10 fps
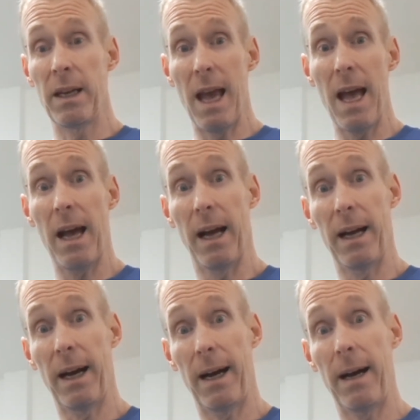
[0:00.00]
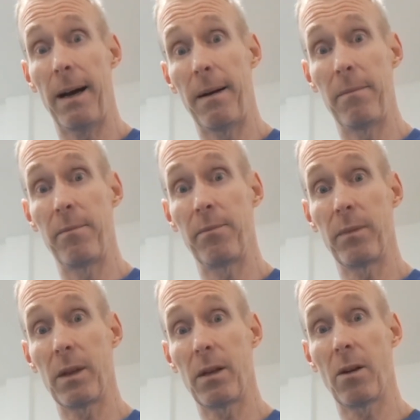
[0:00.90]
yeah,
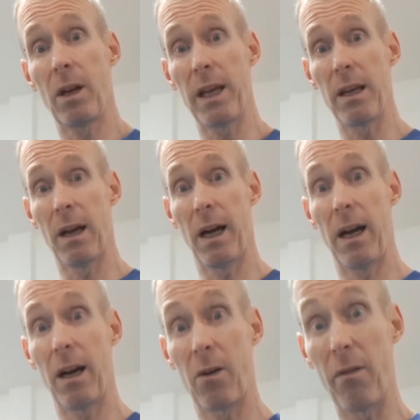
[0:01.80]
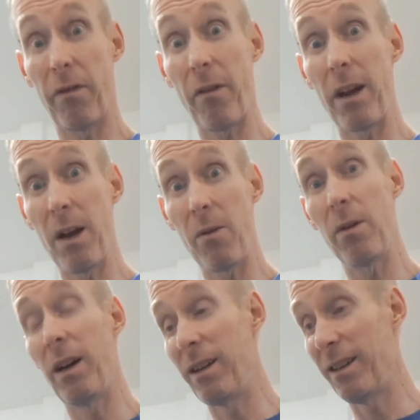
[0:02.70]
golly, I got very
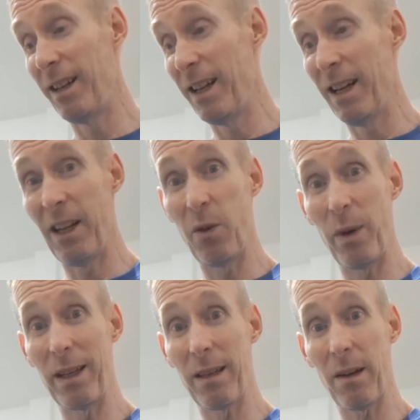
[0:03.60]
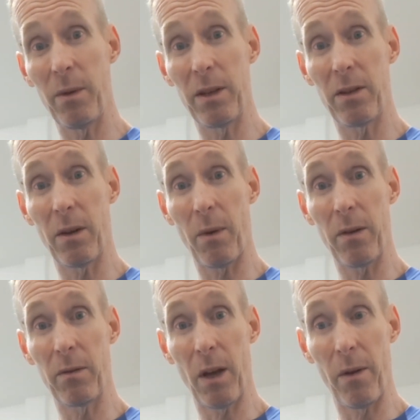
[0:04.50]
ill in the winter, which I
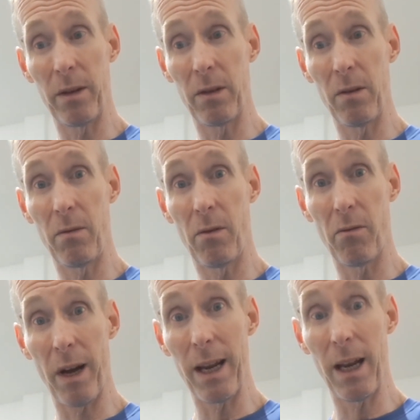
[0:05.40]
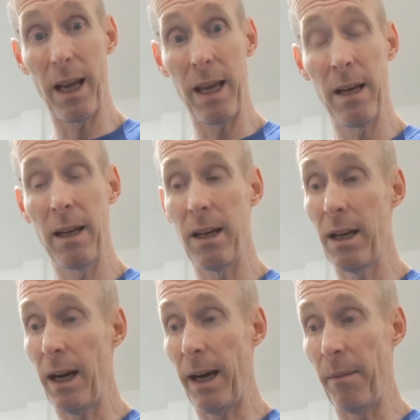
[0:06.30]
won't go into greatly.
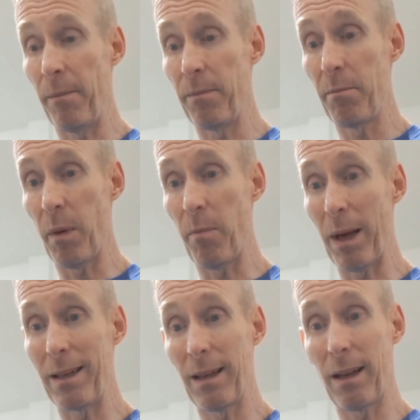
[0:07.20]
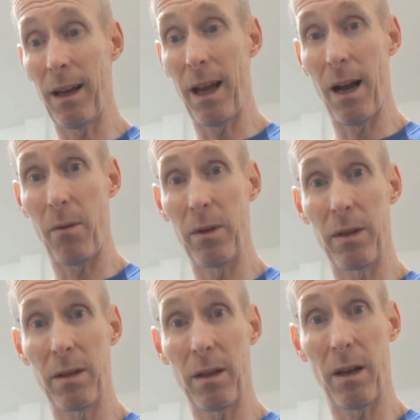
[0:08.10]
But basically, I
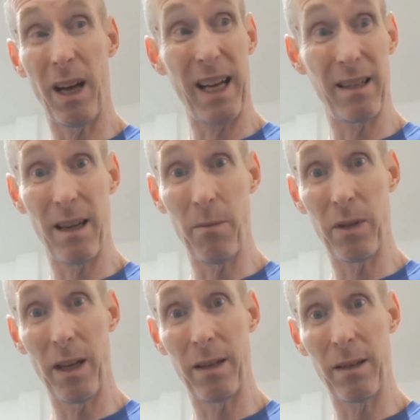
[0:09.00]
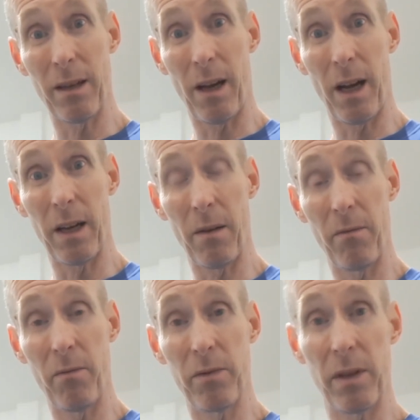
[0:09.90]
had sepsis. I had
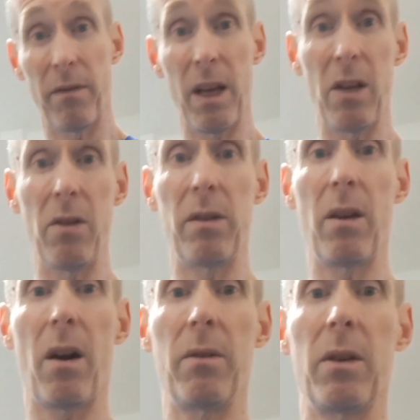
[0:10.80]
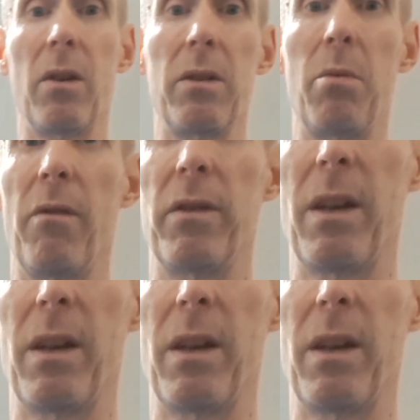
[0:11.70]
a severe UTI. I was in hospital for